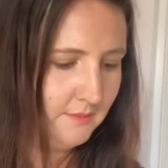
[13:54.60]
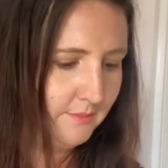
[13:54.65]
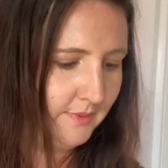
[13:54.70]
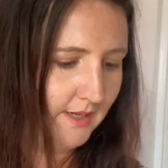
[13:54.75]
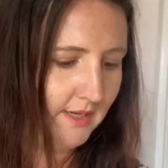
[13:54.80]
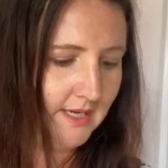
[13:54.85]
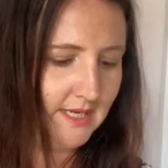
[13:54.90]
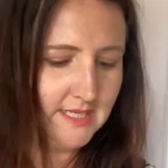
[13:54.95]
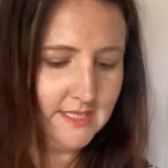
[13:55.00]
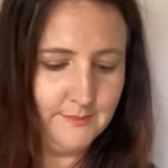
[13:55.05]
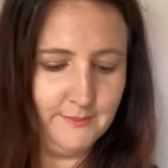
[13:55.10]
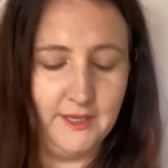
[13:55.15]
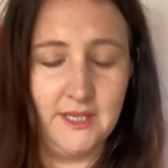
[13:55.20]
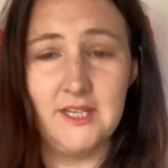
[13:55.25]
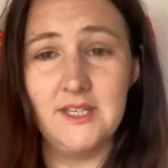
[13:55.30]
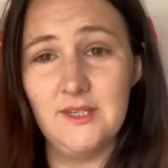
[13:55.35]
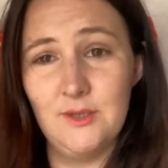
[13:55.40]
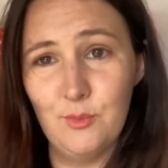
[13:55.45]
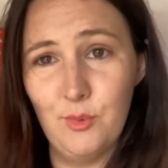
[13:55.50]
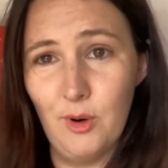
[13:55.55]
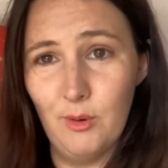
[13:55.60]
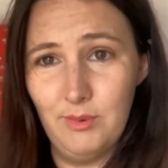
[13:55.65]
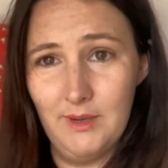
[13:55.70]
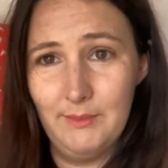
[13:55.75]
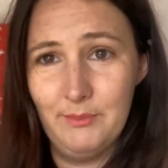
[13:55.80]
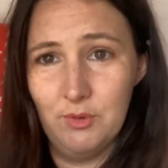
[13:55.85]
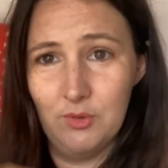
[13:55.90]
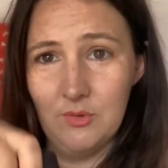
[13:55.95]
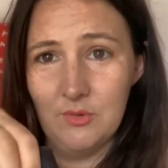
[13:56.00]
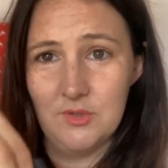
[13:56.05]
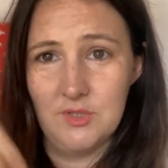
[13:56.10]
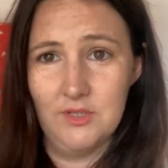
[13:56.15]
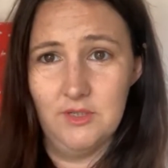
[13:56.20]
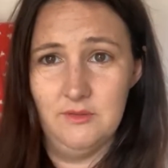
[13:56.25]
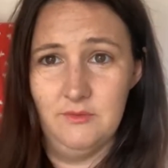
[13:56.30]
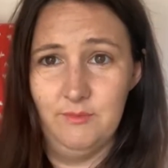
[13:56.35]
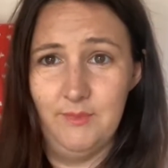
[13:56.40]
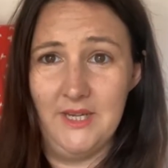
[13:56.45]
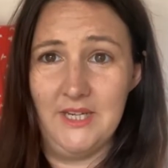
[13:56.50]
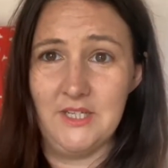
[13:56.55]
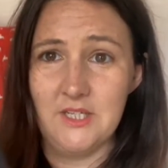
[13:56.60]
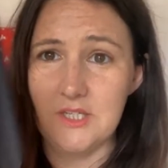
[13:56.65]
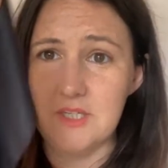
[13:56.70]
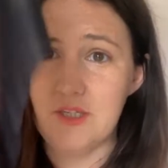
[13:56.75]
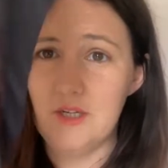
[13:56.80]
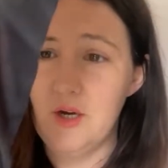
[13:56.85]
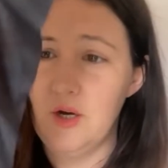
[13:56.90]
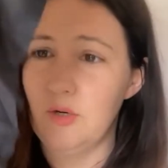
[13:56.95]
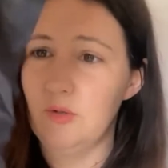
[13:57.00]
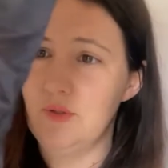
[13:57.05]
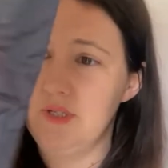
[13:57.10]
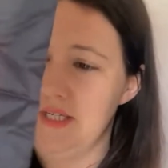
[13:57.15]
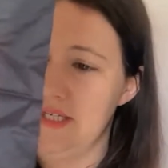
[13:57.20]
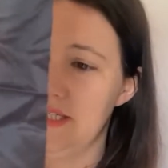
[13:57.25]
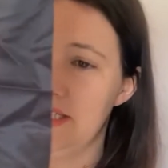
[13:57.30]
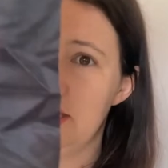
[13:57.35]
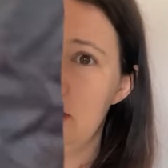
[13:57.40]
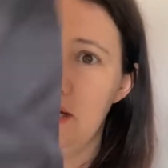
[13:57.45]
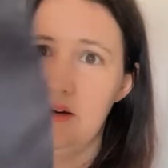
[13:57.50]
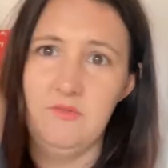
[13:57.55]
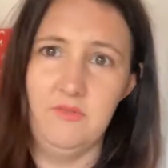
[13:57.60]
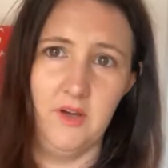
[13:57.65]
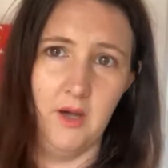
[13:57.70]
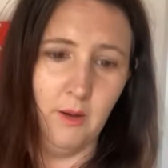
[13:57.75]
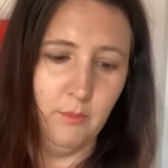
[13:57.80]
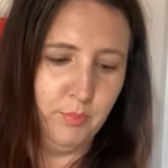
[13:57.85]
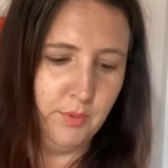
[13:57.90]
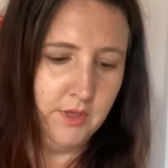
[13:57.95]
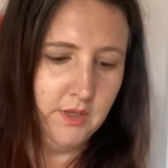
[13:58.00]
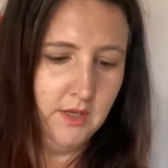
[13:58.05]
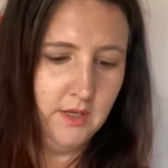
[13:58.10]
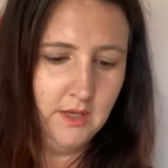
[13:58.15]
But it's because you're probably bored of me just holding stuff up